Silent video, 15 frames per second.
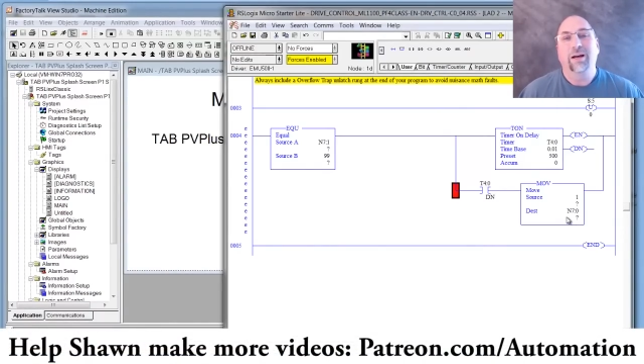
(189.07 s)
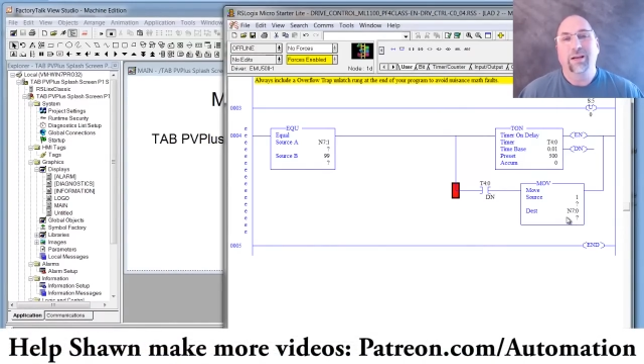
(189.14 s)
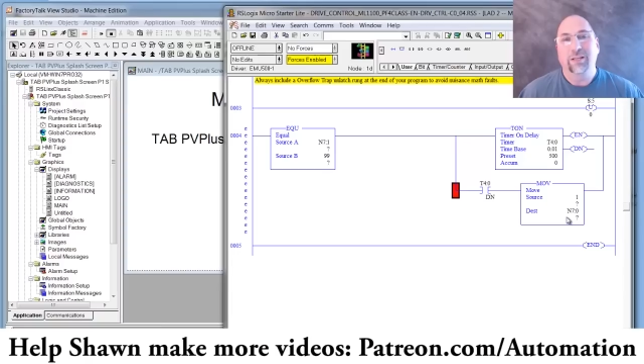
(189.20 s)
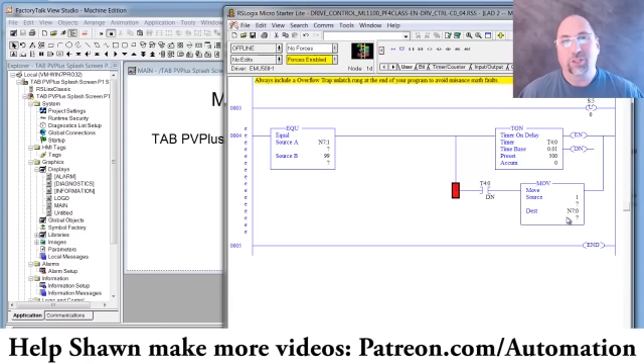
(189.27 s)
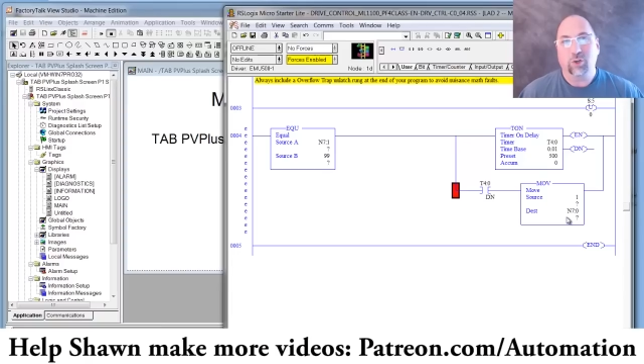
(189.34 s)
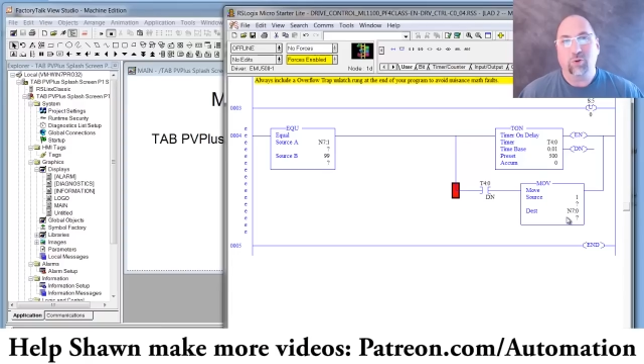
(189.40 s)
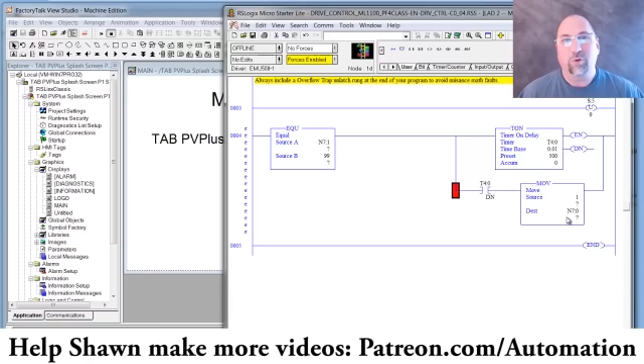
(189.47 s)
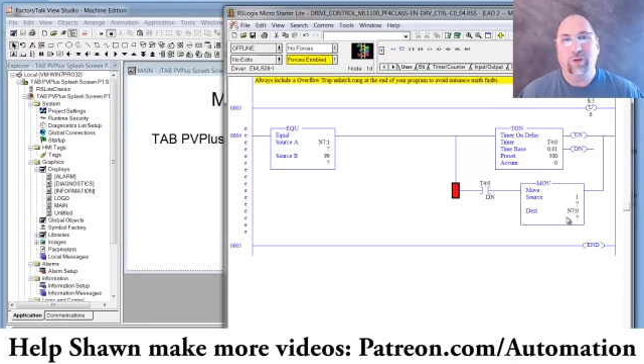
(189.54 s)

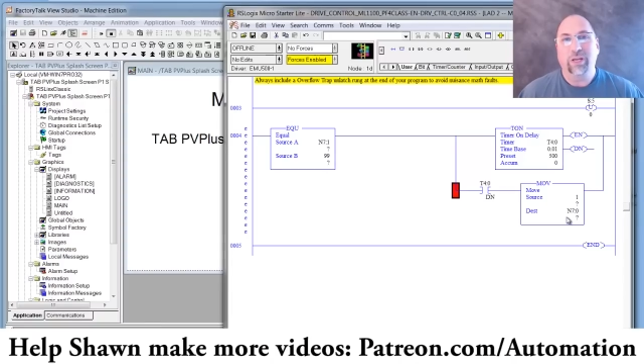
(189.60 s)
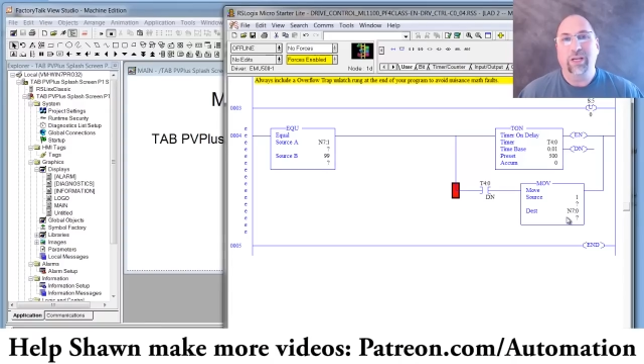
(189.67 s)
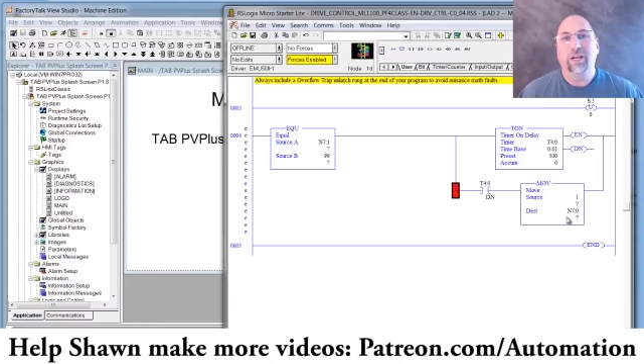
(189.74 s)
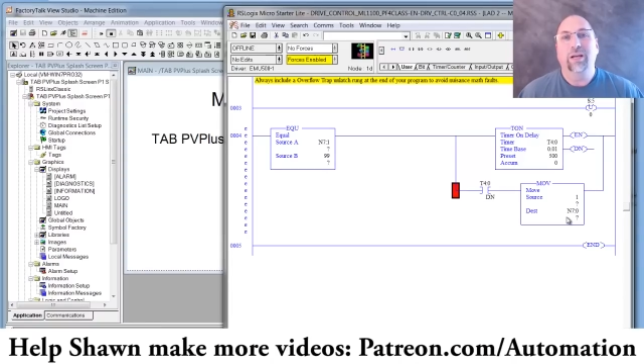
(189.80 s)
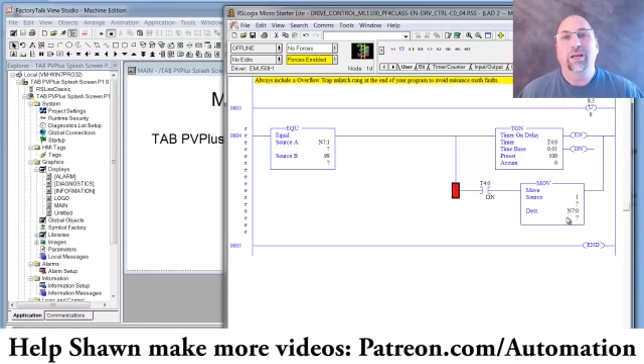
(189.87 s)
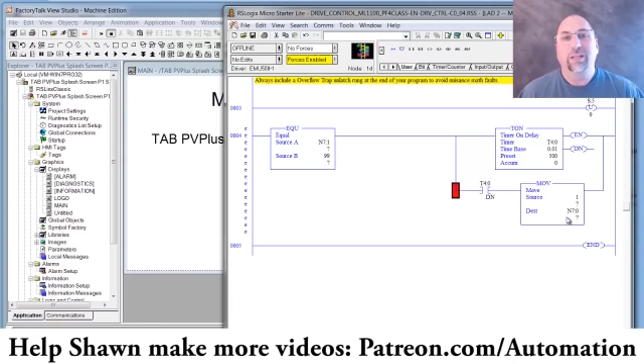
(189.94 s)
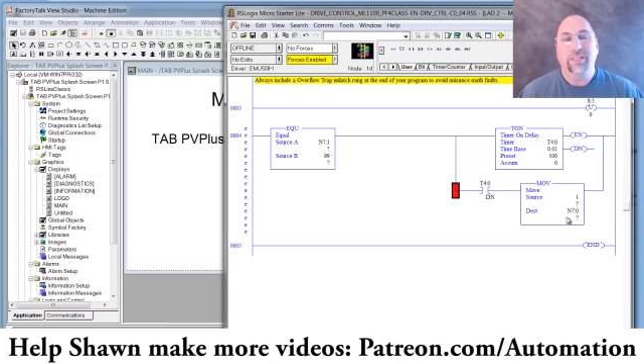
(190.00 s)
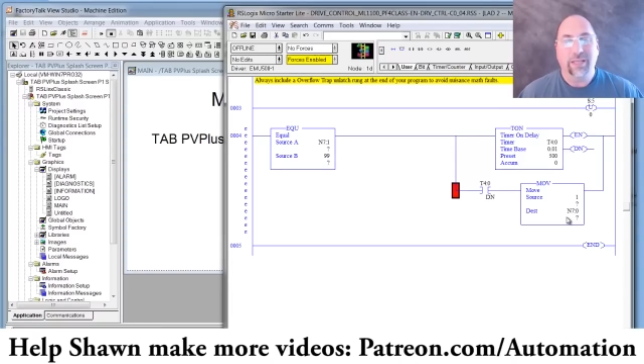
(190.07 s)
screen
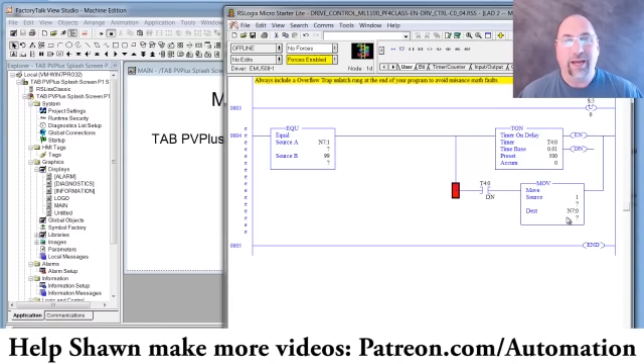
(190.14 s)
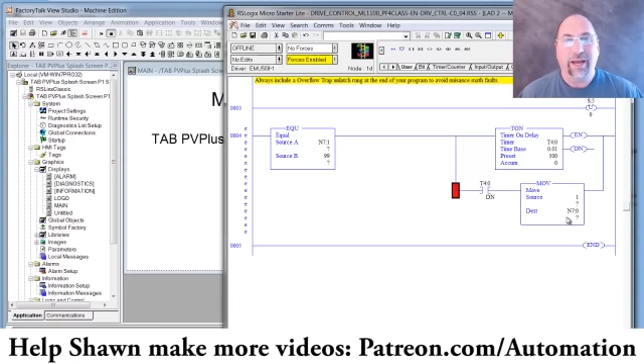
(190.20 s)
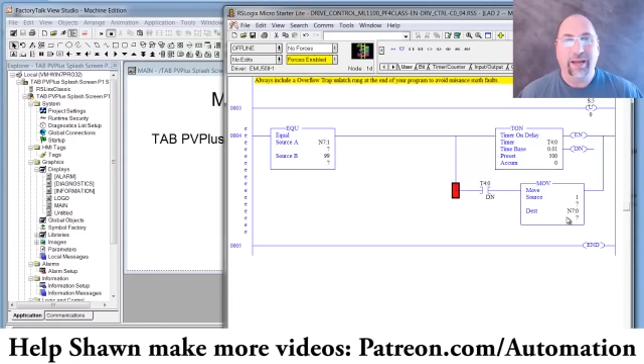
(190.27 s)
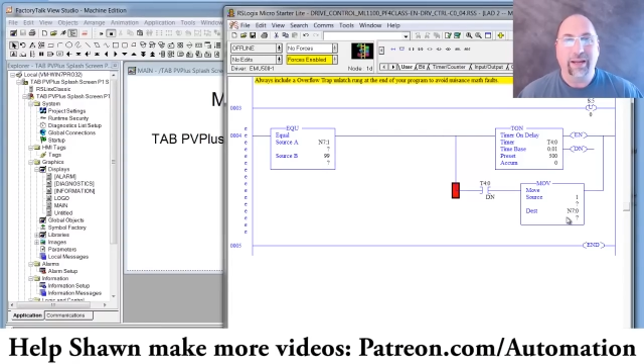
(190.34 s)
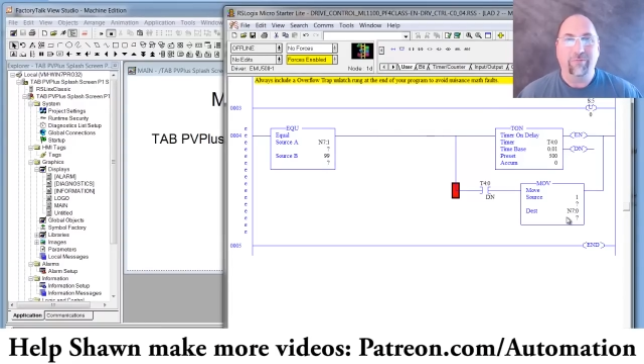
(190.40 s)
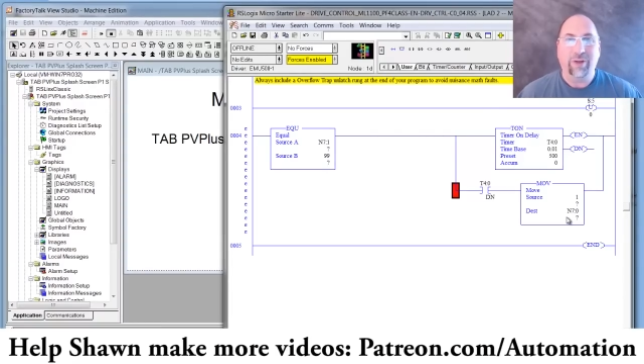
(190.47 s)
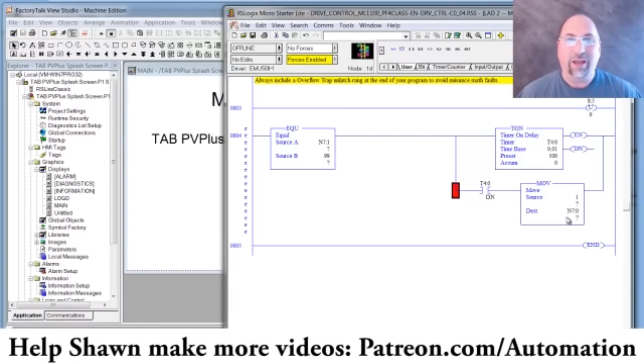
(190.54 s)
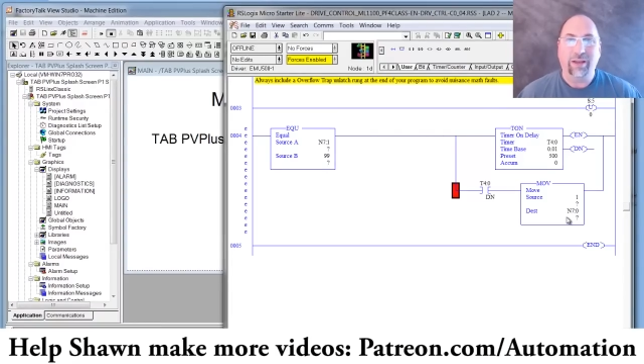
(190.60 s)

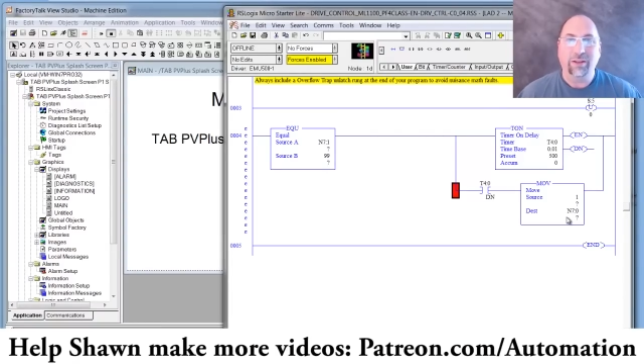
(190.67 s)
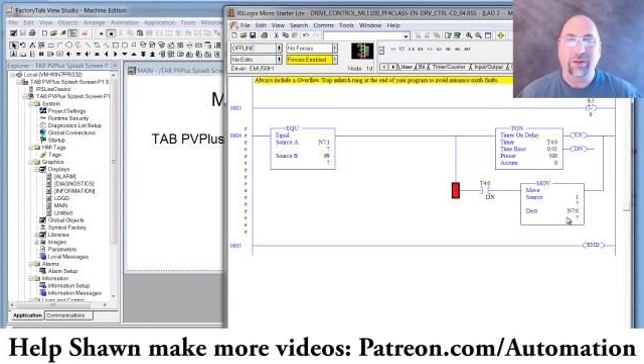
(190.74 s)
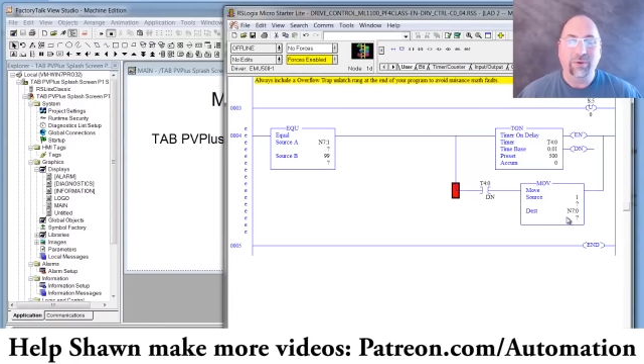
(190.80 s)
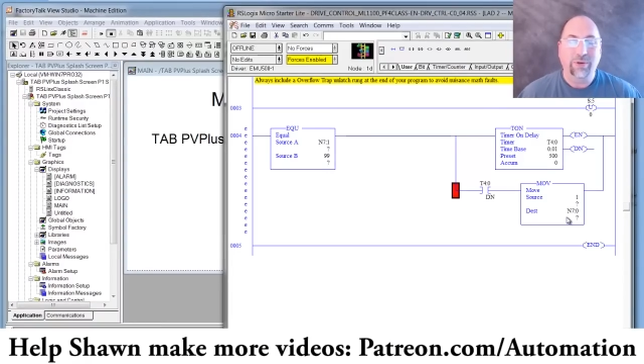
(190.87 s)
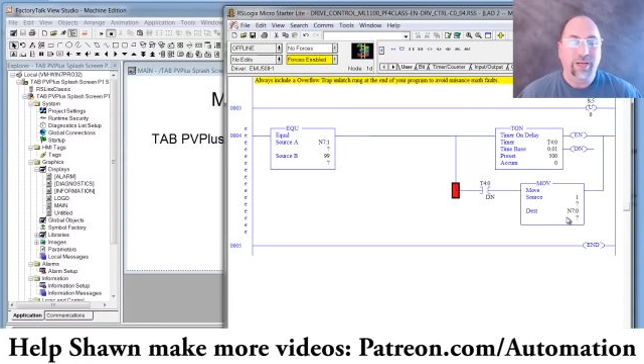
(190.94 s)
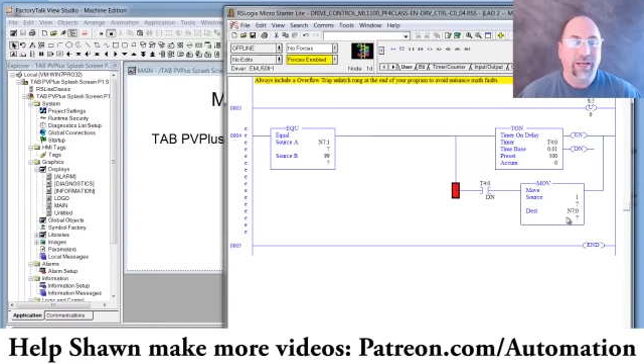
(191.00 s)
tag value,